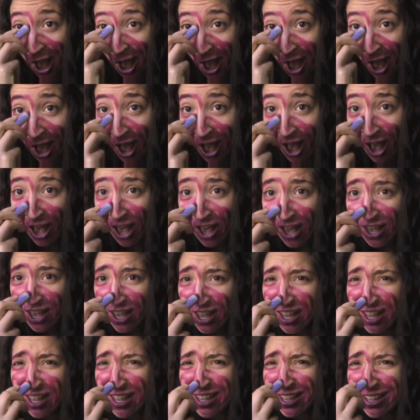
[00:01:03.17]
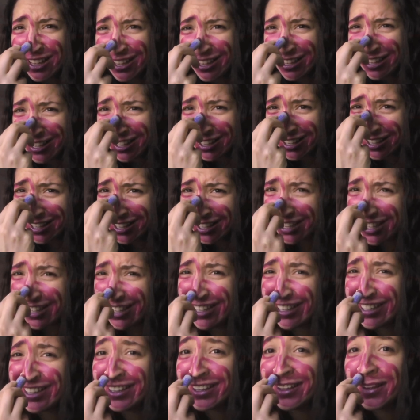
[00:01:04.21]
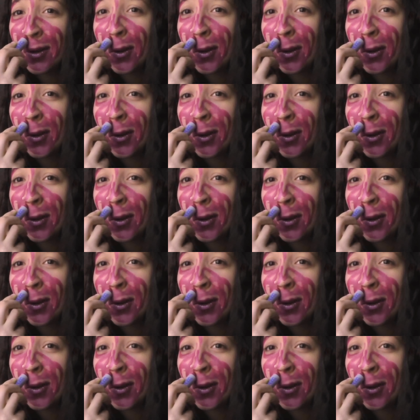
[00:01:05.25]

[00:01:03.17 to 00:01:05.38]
shake, you don't know what they're going to think. They